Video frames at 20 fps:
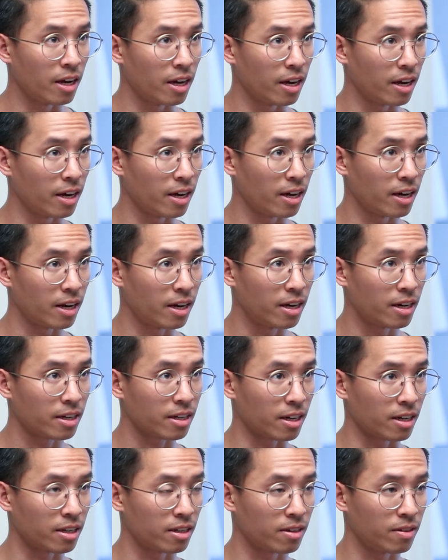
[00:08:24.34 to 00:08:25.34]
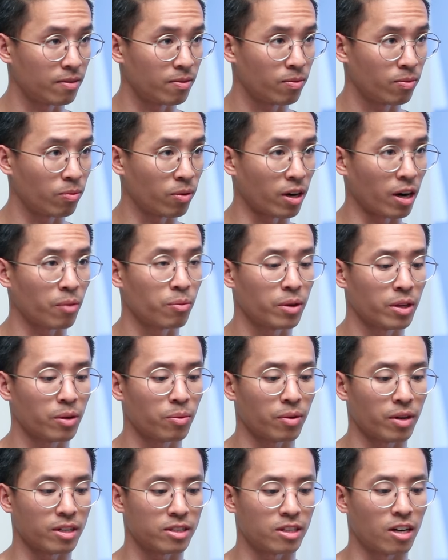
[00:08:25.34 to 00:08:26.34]
And kind of what I
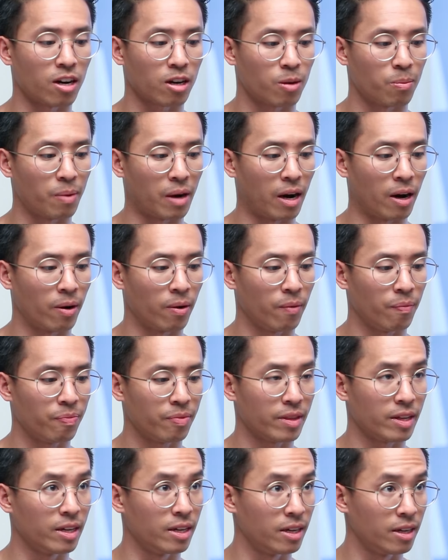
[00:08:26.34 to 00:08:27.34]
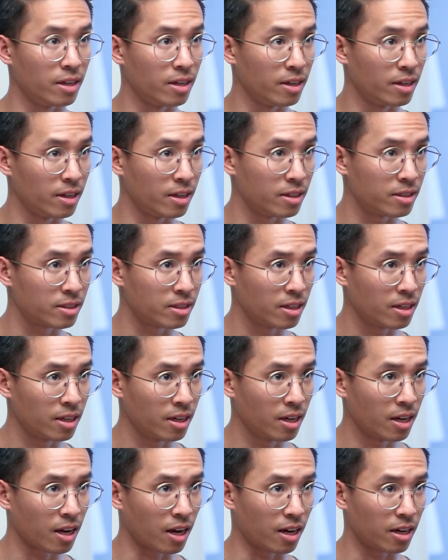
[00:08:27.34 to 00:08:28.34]
really want to talk about is
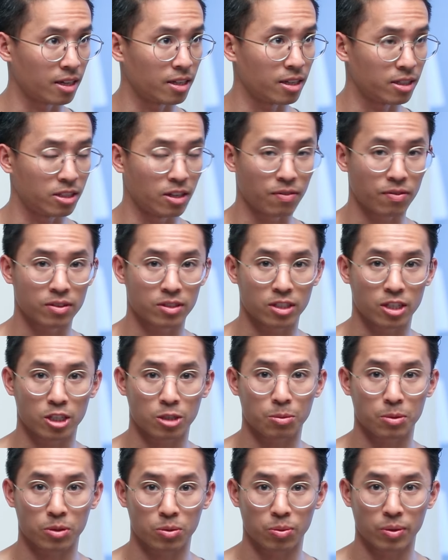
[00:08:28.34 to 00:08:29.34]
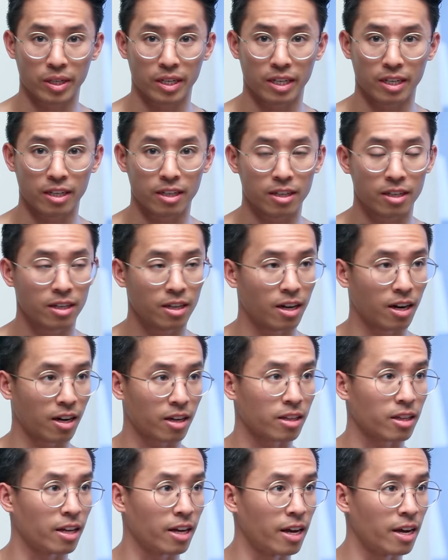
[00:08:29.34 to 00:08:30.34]
kind of the differences between a
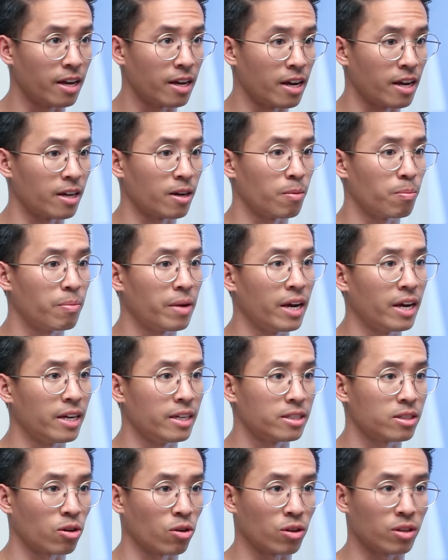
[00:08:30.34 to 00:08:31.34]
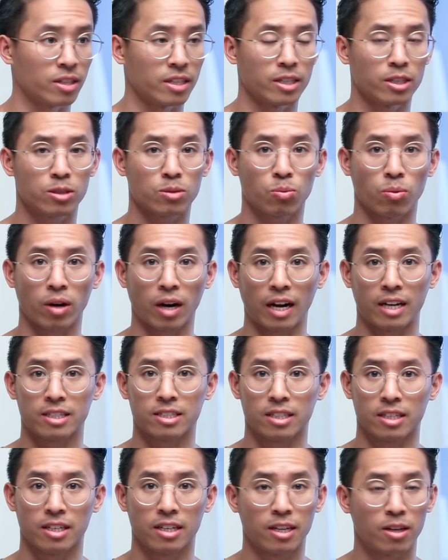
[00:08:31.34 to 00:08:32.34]
clay and a paste, or at least what I
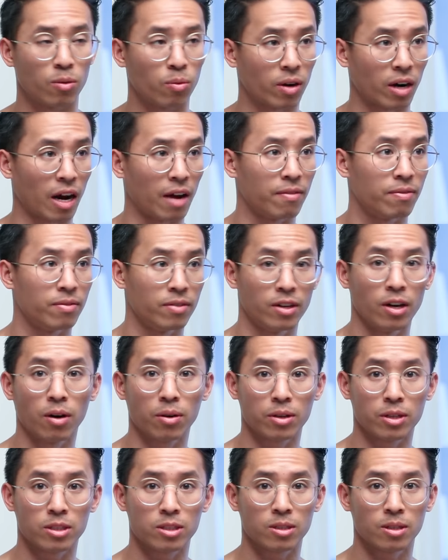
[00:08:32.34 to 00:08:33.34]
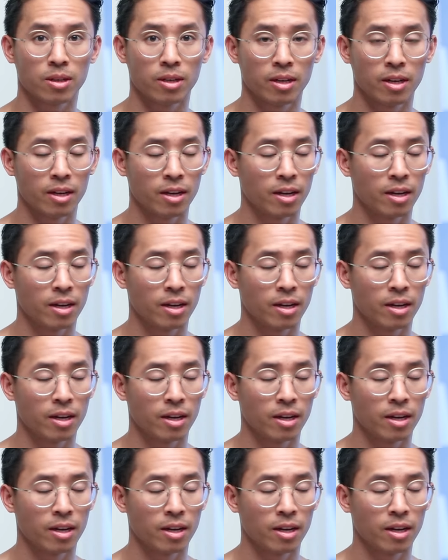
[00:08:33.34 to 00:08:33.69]
see here, what I've noticed.